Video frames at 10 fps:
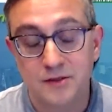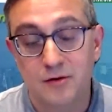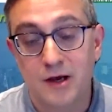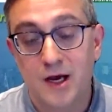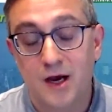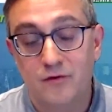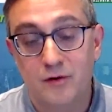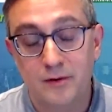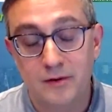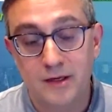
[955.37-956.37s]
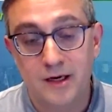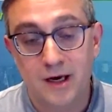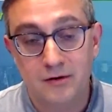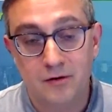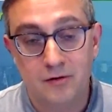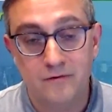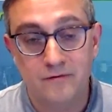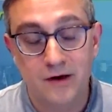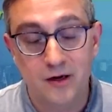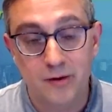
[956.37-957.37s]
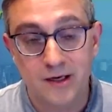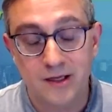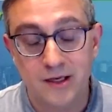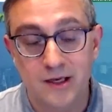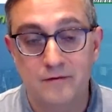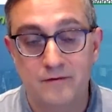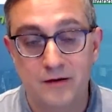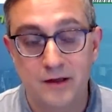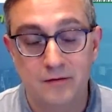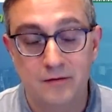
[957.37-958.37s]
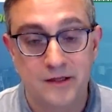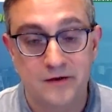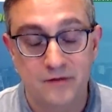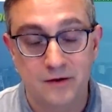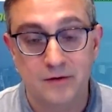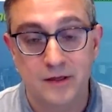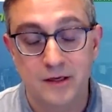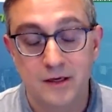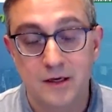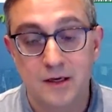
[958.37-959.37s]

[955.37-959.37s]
So affordability got hurt very quickly and very severely